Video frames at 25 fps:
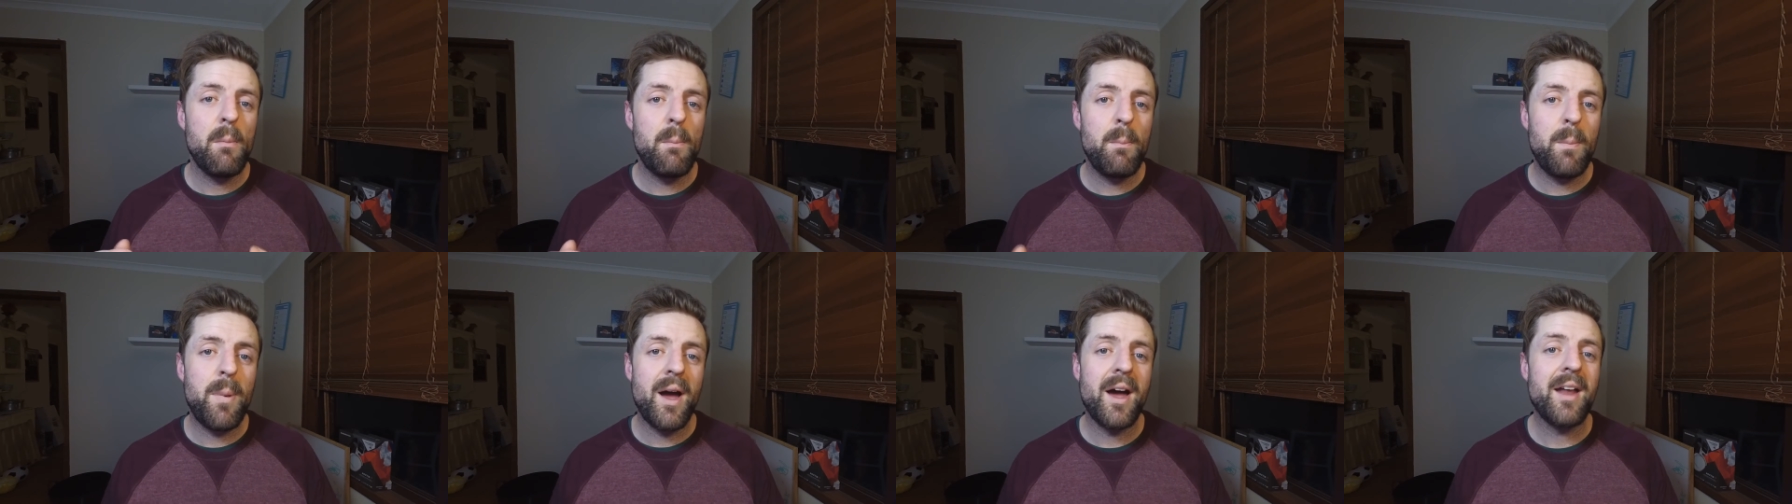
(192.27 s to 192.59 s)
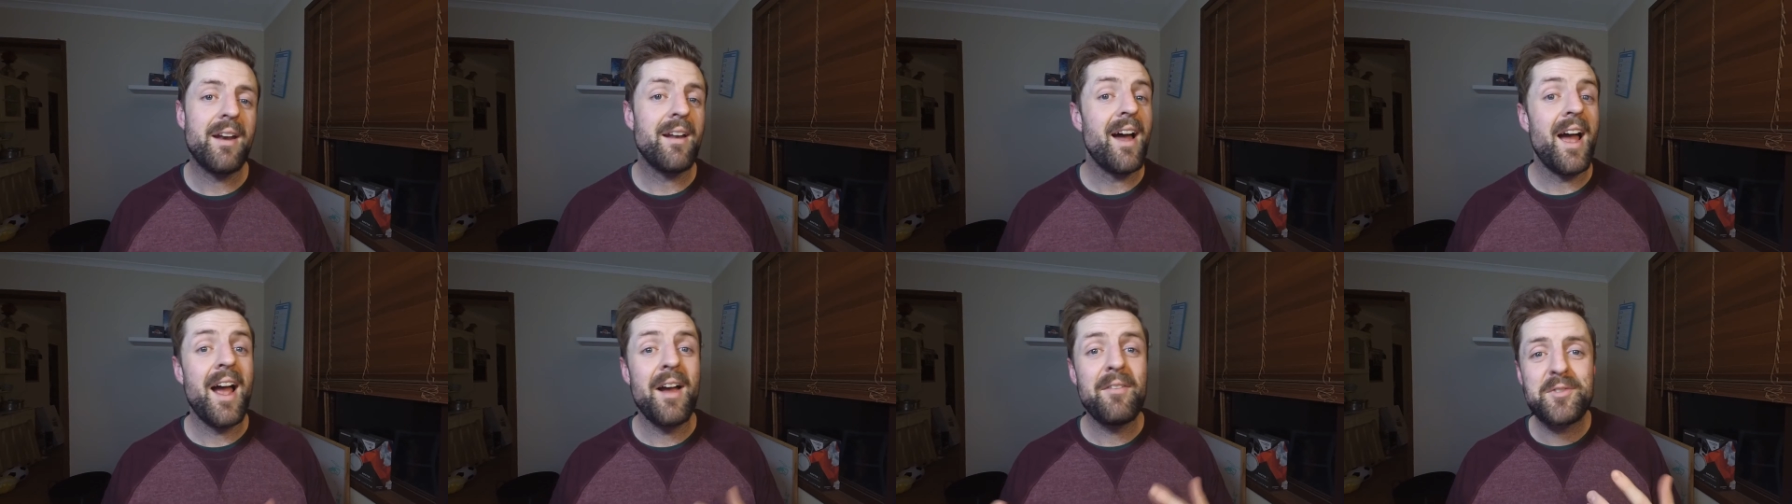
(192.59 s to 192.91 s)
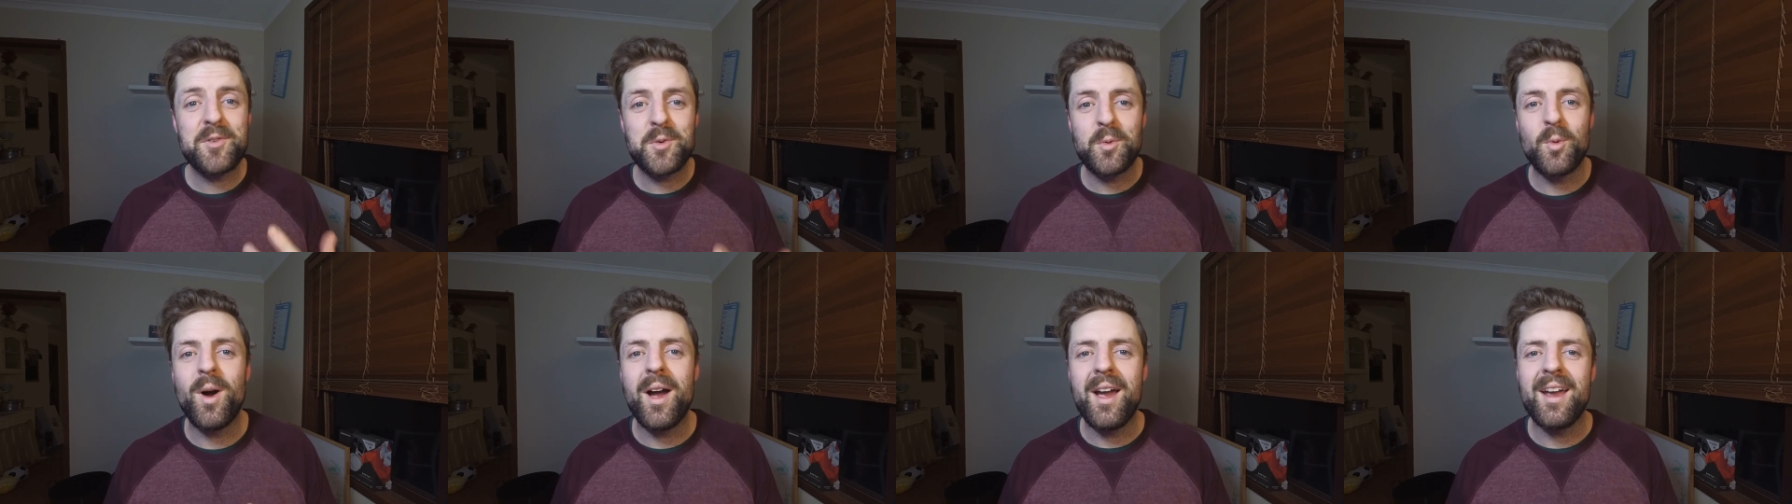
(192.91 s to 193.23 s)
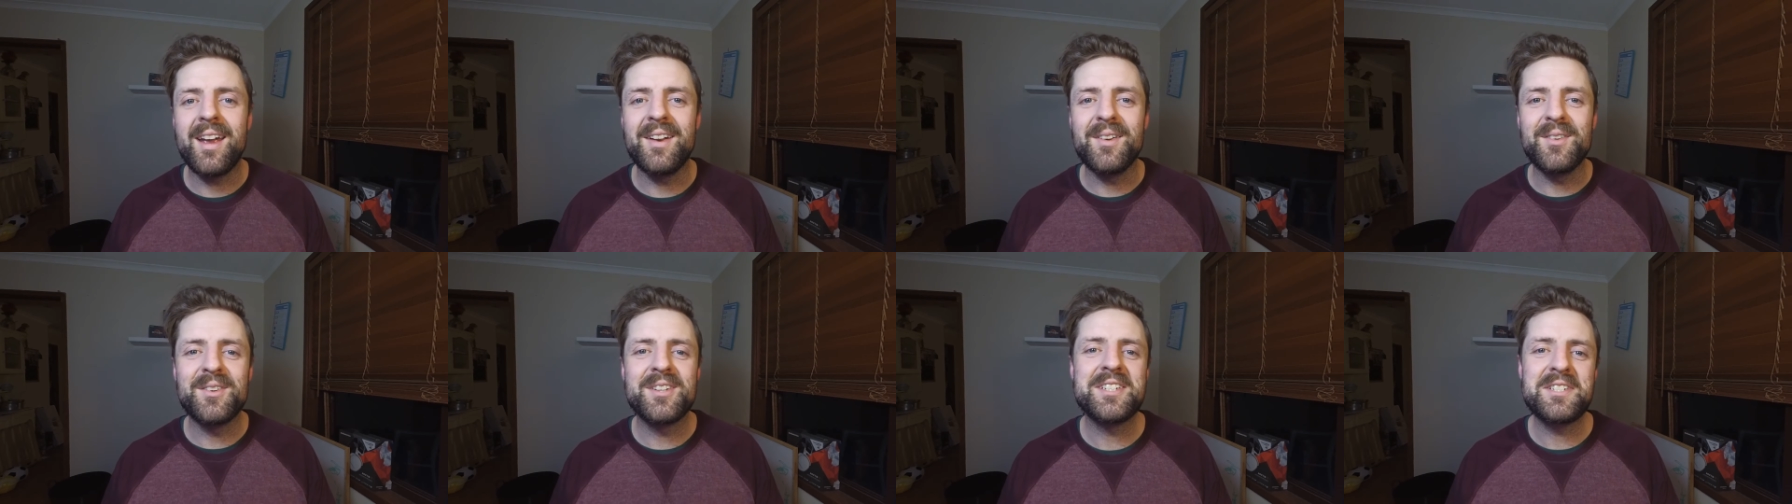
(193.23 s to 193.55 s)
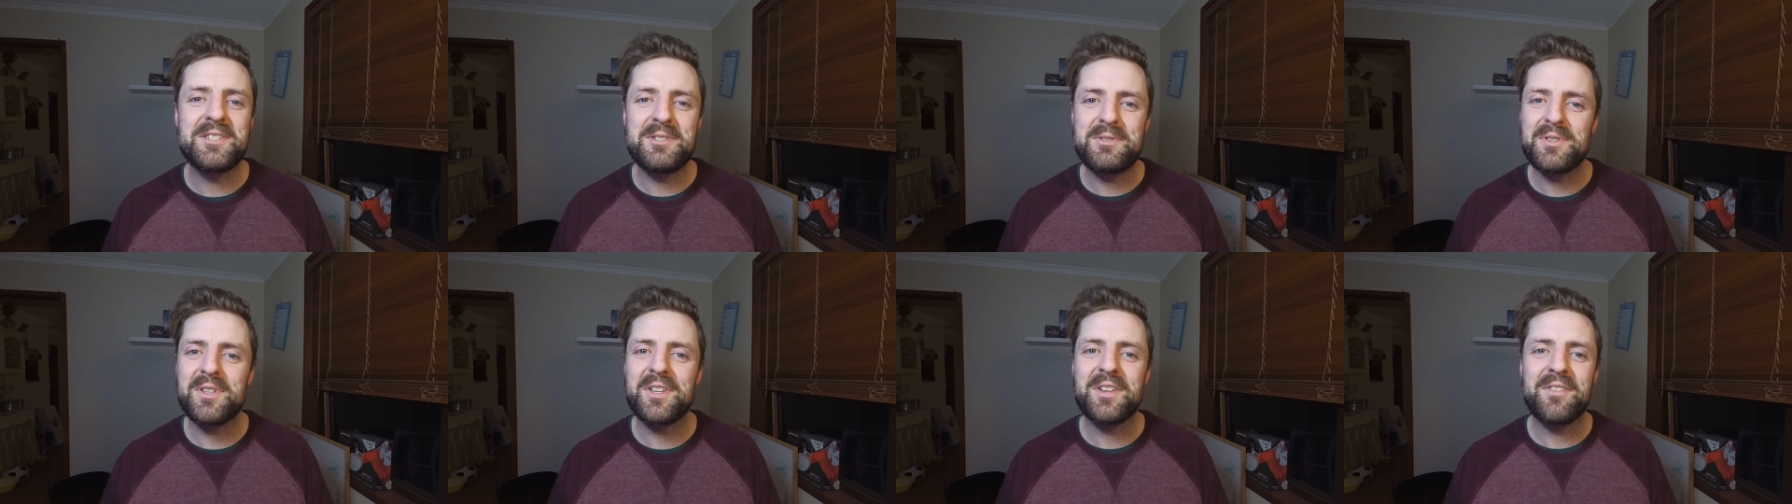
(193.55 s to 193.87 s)
but I have to wait, which
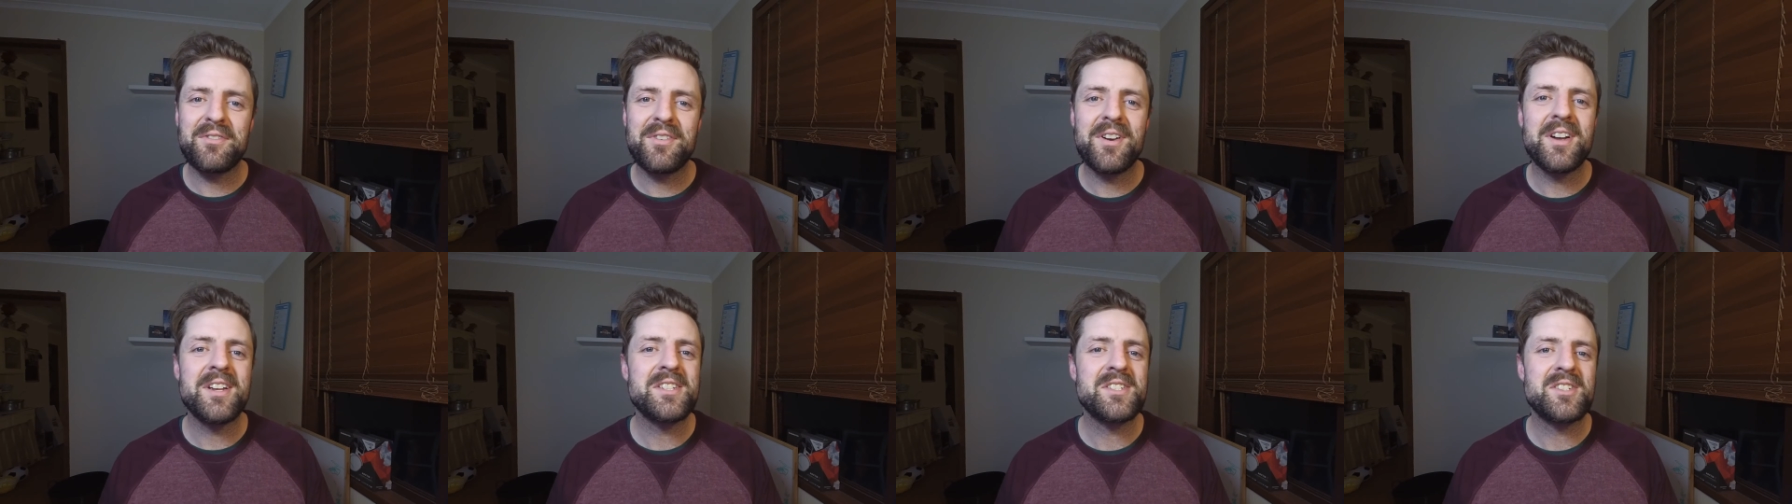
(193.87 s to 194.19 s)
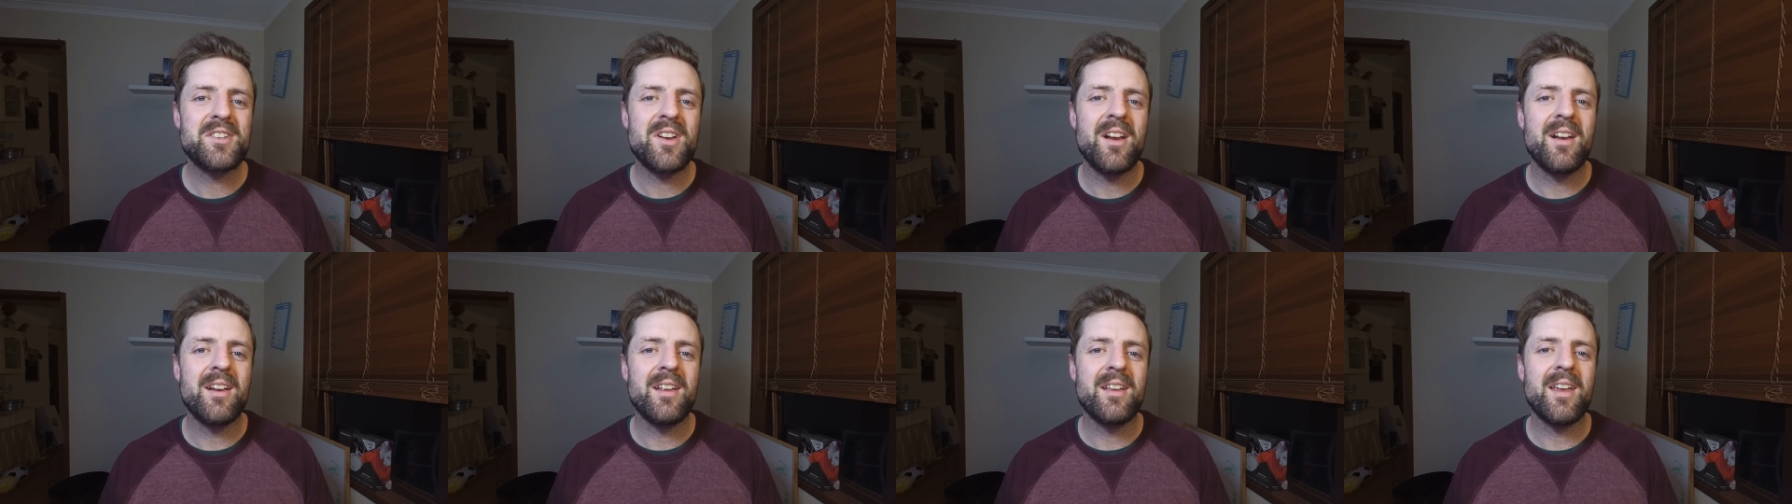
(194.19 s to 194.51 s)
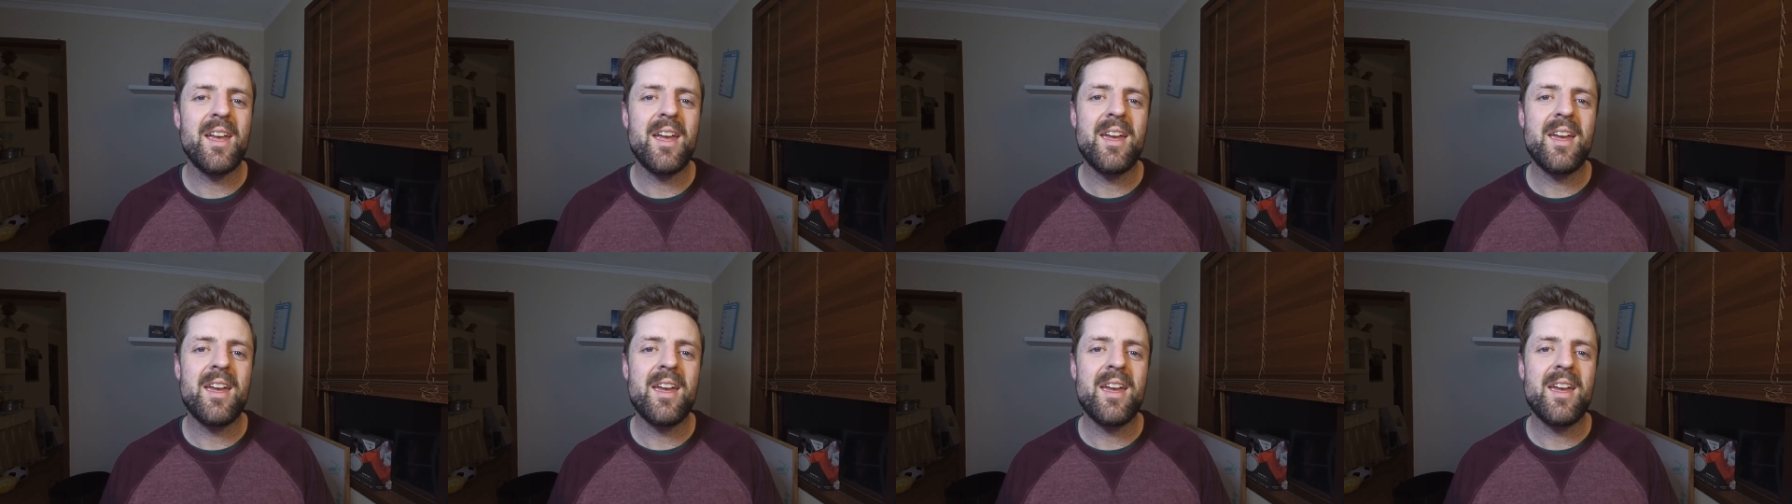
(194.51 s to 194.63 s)
is really frustrating.